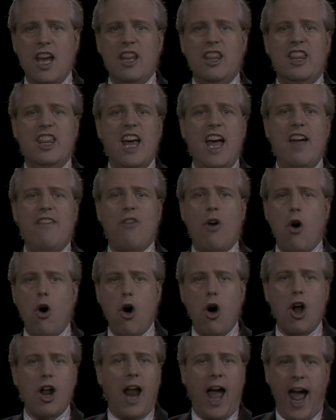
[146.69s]
they've
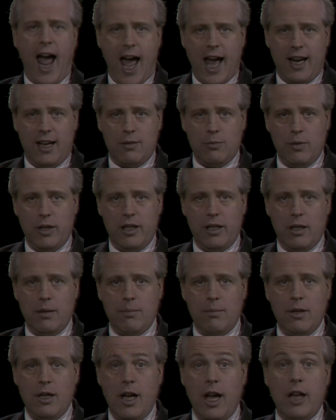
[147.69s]
all had it with
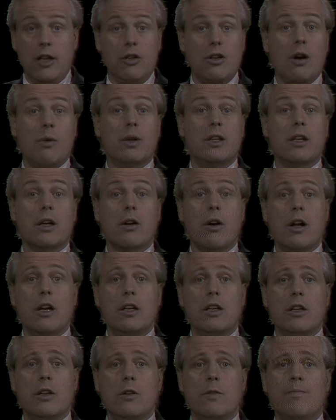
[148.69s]
him. And you know what they're going to
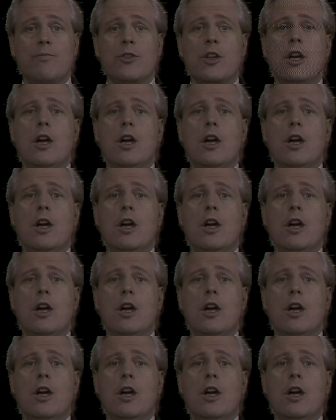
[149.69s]
do?